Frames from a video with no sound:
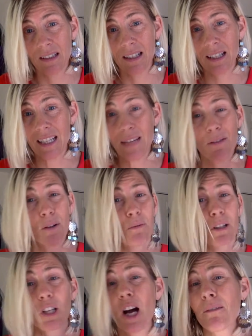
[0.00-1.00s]
And even though
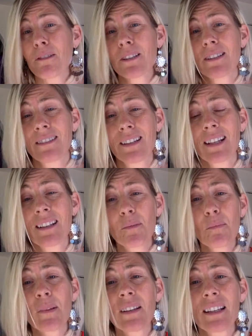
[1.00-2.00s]
we're not, we're just
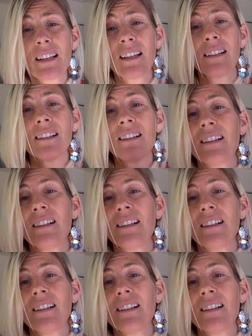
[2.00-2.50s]
completely